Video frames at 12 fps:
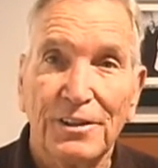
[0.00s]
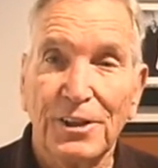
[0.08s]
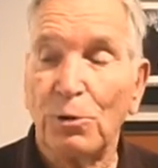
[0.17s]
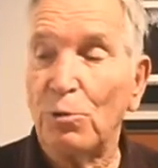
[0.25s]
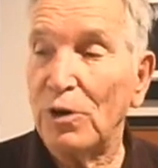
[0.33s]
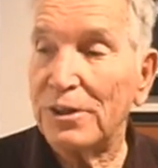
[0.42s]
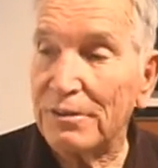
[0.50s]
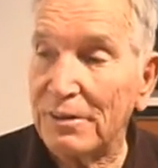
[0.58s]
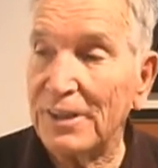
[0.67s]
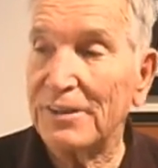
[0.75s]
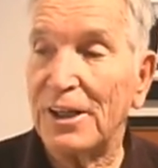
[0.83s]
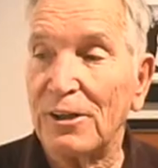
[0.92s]
They're
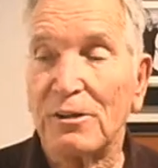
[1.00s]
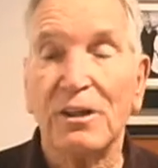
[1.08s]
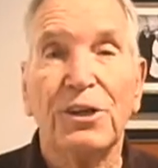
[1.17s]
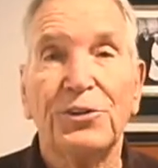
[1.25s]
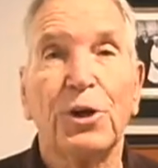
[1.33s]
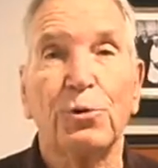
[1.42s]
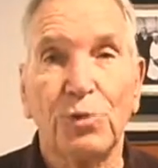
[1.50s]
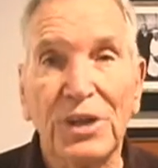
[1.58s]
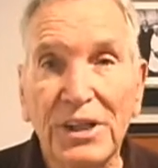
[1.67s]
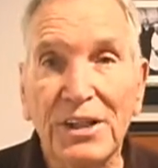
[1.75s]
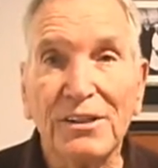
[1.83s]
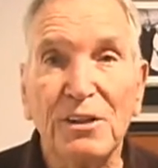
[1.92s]
wondering, they're, they're
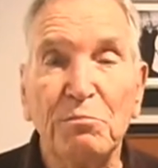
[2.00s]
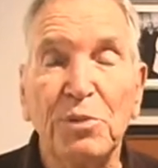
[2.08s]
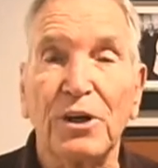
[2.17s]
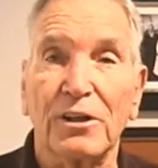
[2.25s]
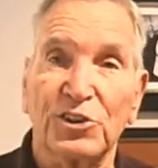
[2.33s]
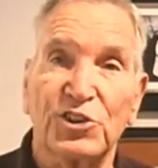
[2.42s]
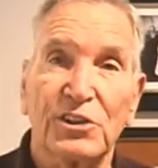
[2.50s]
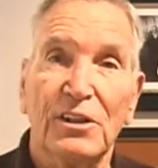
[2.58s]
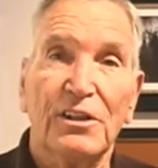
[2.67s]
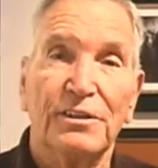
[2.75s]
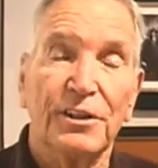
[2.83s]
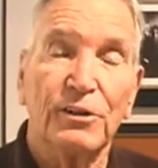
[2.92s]
reading the books,
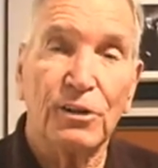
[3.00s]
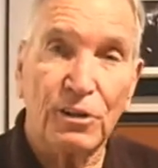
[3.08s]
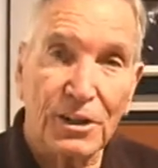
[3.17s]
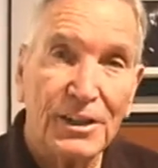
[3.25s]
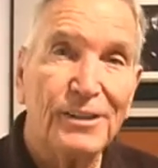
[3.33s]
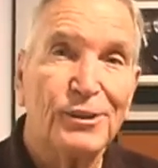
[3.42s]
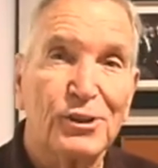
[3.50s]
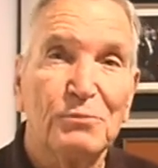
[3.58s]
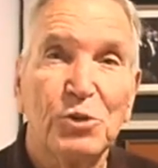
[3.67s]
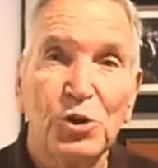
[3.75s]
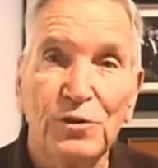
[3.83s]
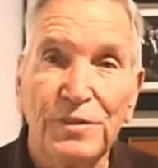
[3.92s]
they're looking at
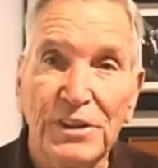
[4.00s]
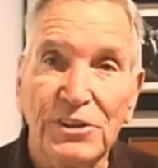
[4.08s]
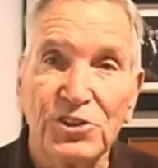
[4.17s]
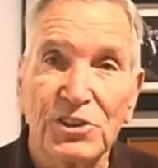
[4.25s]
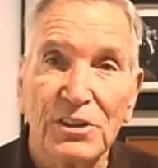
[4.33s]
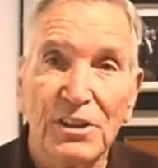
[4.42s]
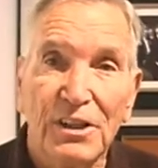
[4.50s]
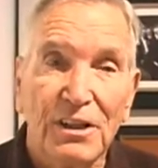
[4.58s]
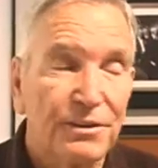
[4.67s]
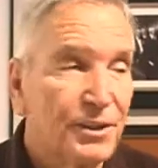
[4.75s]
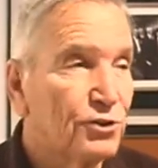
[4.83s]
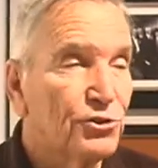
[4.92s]
the movies,
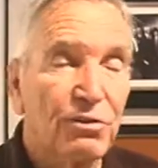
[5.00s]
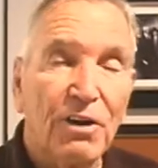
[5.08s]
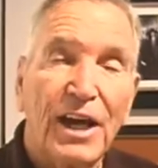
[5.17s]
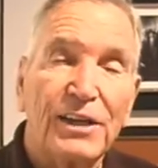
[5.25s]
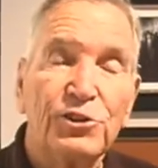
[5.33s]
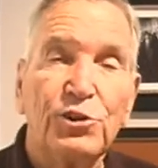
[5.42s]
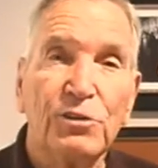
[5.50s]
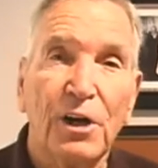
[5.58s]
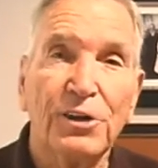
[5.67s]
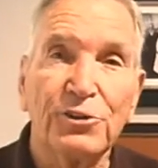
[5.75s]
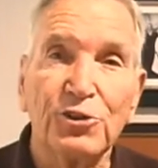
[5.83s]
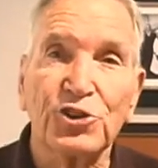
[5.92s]
they're trying to
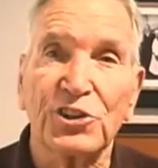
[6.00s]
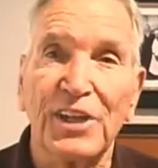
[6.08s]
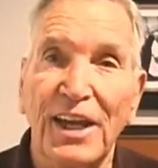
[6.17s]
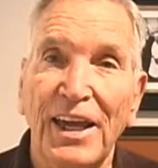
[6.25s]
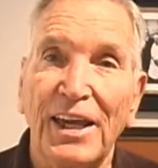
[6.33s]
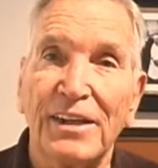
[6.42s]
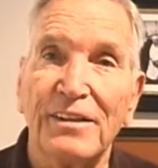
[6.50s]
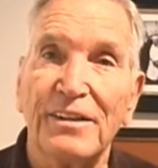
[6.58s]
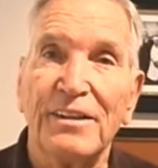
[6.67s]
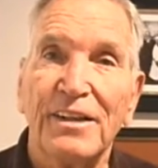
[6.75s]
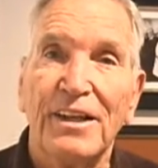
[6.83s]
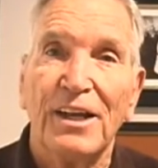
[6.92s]
understand